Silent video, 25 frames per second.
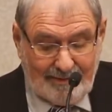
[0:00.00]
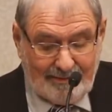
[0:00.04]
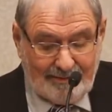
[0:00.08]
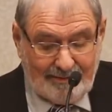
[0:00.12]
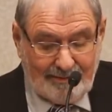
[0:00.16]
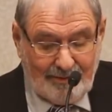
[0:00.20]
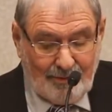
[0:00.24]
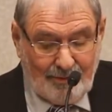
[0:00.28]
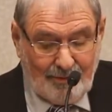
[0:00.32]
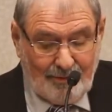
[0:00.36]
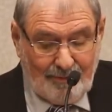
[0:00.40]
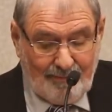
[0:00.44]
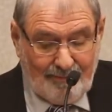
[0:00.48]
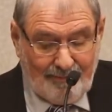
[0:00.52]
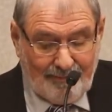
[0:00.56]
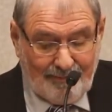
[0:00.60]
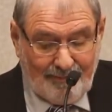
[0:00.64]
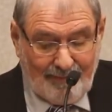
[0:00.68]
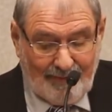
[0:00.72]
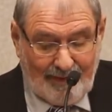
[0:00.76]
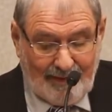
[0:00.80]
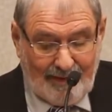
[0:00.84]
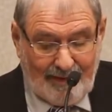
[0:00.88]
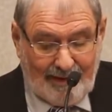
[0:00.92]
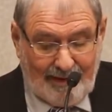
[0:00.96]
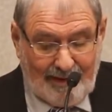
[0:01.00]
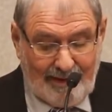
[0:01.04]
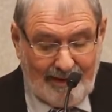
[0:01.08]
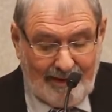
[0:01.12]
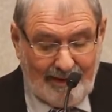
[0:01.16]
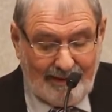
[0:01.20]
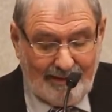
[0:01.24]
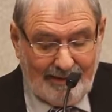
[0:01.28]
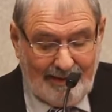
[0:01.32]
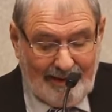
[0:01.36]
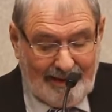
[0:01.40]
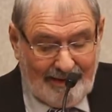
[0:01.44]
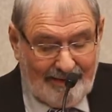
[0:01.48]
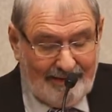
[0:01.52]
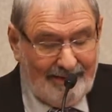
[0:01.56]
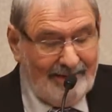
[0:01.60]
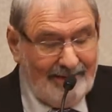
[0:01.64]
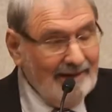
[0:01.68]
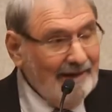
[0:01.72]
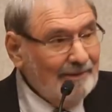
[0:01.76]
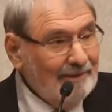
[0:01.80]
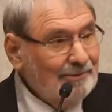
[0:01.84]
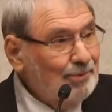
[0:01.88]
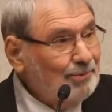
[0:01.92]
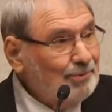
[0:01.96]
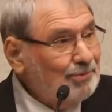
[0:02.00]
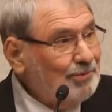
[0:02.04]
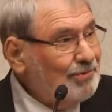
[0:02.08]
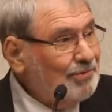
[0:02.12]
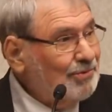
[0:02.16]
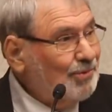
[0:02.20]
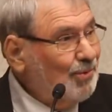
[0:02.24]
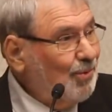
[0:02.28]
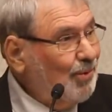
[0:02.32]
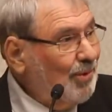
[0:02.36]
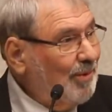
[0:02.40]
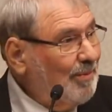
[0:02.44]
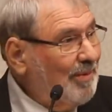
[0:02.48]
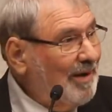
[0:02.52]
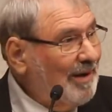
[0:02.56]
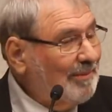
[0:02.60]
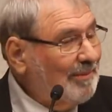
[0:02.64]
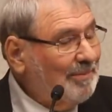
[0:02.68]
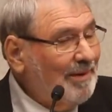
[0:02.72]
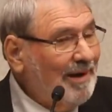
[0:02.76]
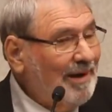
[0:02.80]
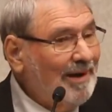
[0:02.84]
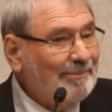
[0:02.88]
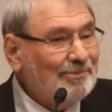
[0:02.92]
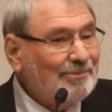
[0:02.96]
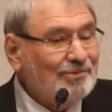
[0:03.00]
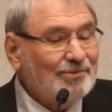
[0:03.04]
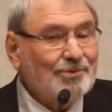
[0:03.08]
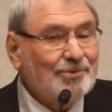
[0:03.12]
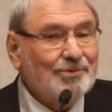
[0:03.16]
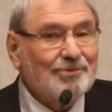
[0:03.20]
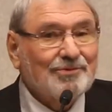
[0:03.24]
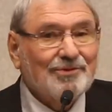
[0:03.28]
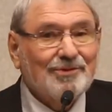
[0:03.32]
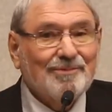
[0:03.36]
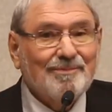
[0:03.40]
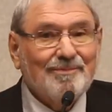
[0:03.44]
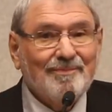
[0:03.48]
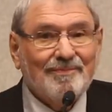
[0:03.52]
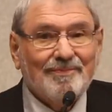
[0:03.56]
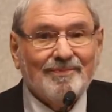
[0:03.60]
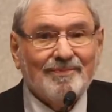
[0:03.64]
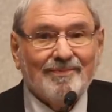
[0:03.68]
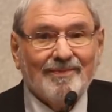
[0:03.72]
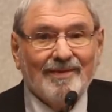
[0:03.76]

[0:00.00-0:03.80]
So I did. I wrote the story about Pop Shuford,